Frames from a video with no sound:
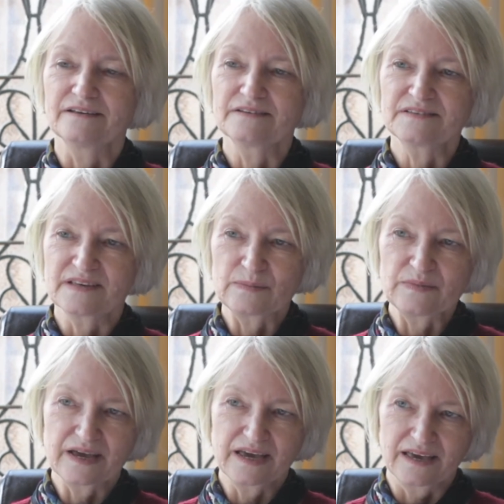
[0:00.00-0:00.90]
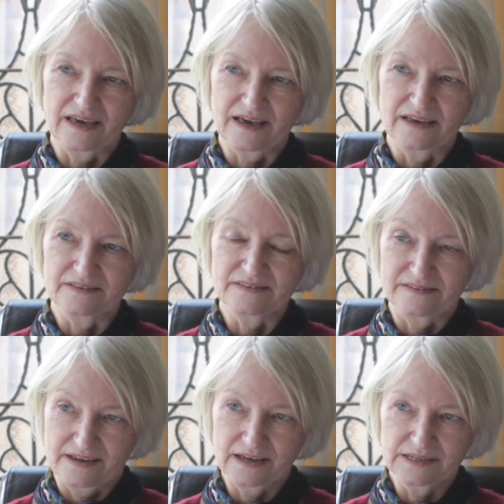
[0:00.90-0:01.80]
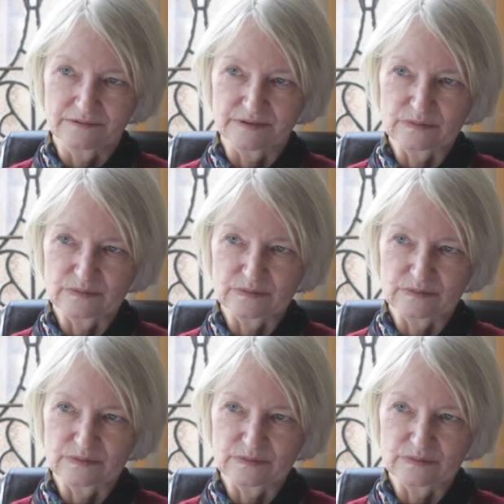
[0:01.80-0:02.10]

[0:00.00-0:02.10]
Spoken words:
on the same day as Tanya